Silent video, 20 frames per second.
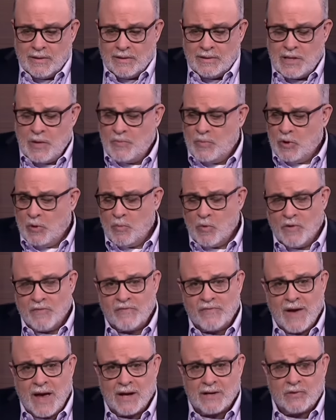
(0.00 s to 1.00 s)
They build more
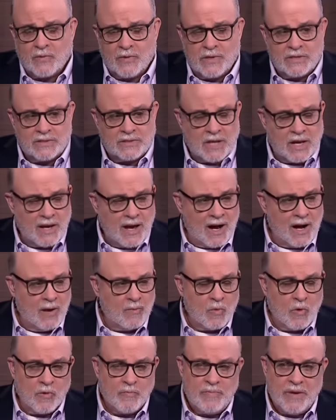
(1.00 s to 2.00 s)
factories, they hire
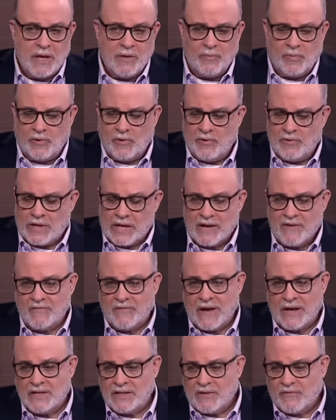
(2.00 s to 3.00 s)
more people, they
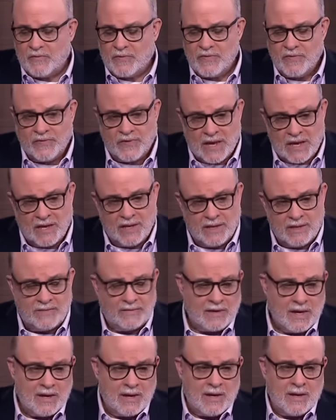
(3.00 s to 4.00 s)
invent different
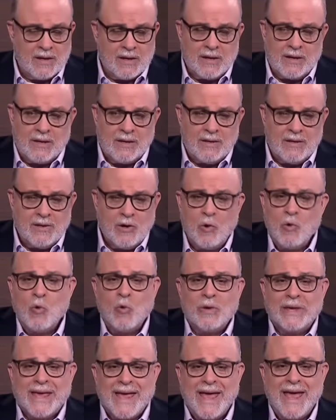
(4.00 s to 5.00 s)
things.
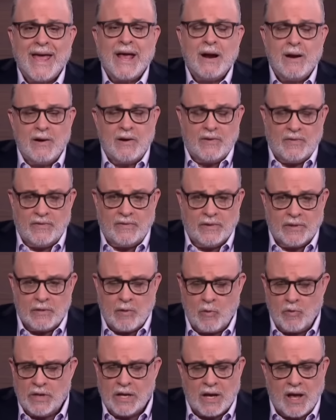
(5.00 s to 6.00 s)
Who cares?
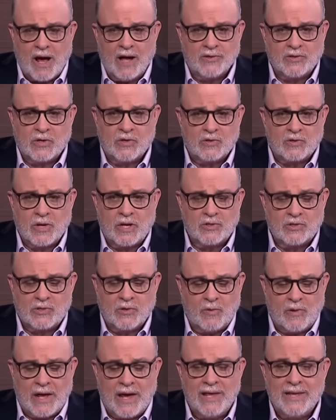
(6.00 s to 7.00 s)
Oh, the concentration
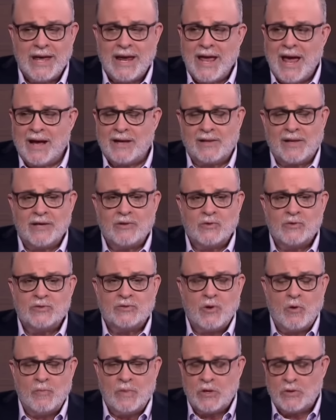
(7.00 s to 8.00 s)
of wealth. And they act like there's
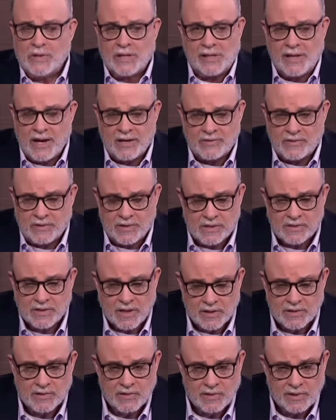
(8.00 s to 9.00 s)
no middle class in this
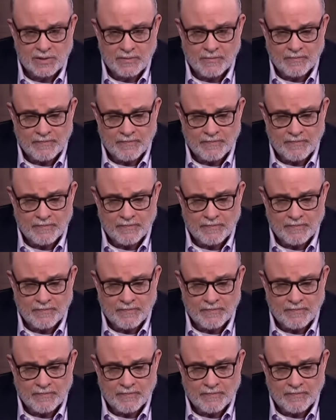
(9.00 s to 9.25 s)
country.